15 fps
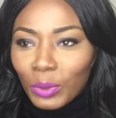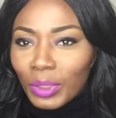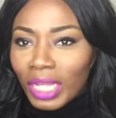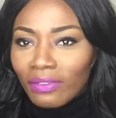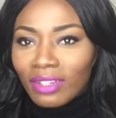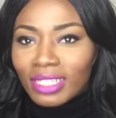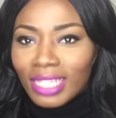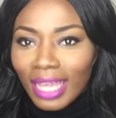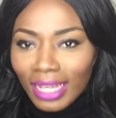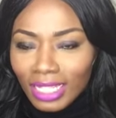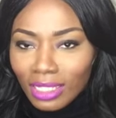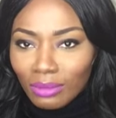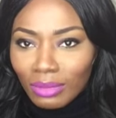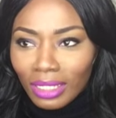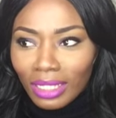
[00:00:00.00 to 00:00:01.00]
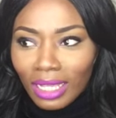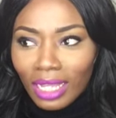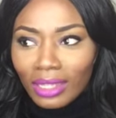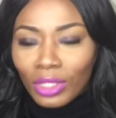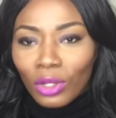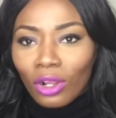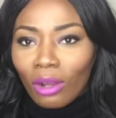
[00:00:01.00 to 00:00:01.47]
you never text me,
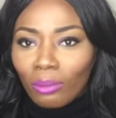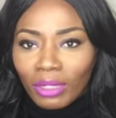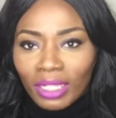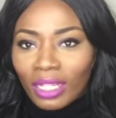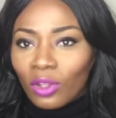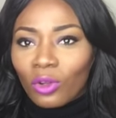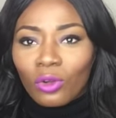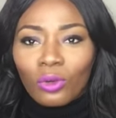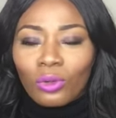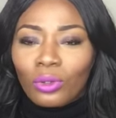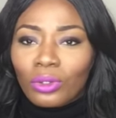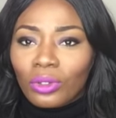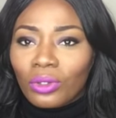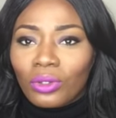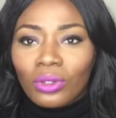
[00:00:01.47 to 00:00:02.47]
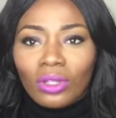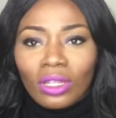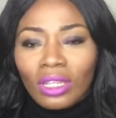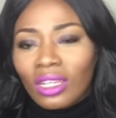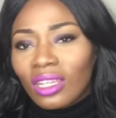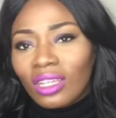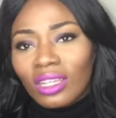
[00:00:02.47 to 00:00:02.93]
and then you're complaining I don't call you,
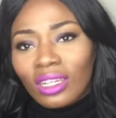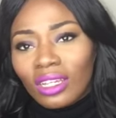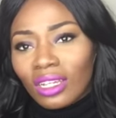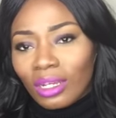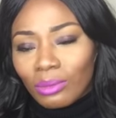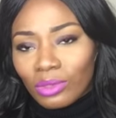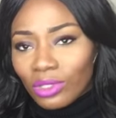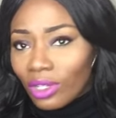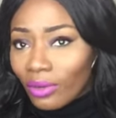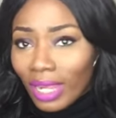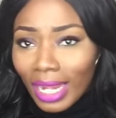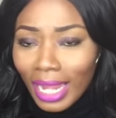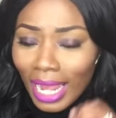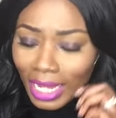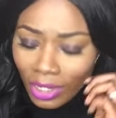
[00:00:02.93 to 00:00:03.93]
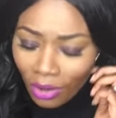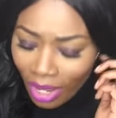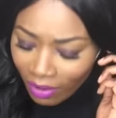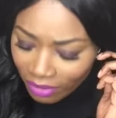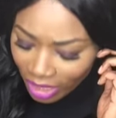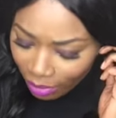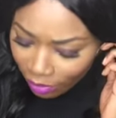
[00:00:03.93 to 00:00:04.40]
I'm sorry, I don't
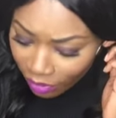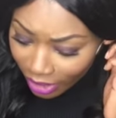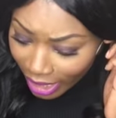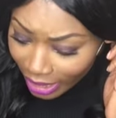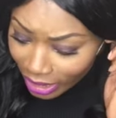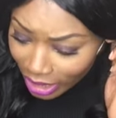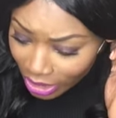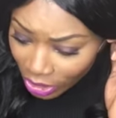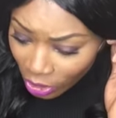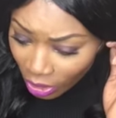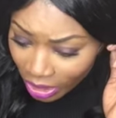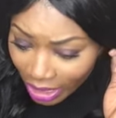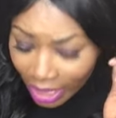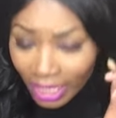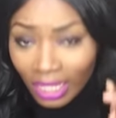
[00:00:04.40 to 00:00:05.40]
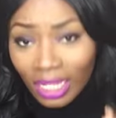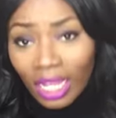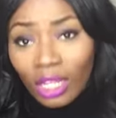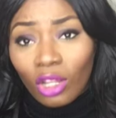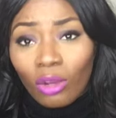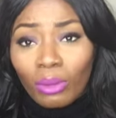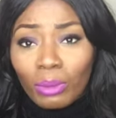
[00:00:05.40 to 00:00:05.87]
have time for that. And it's so sad
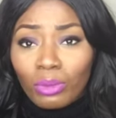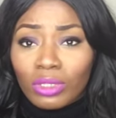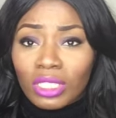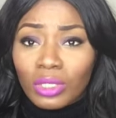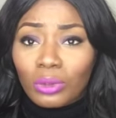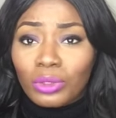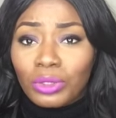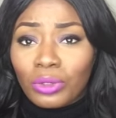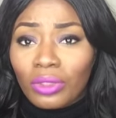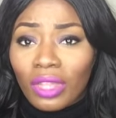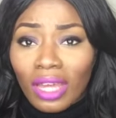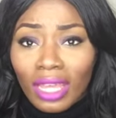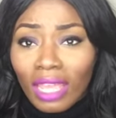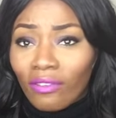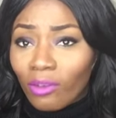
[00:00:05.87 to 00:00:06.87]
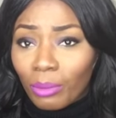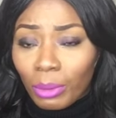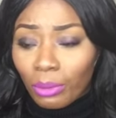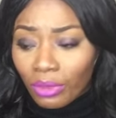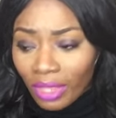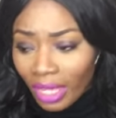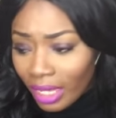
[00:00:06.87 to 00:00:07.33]
that a lot of people still do that, even
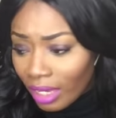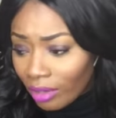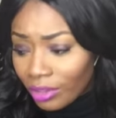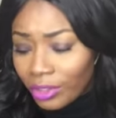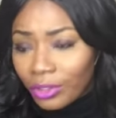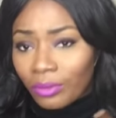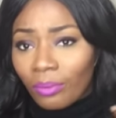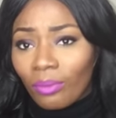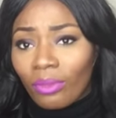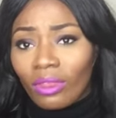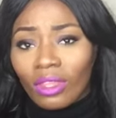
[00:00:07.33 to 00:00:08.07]
people that, you know,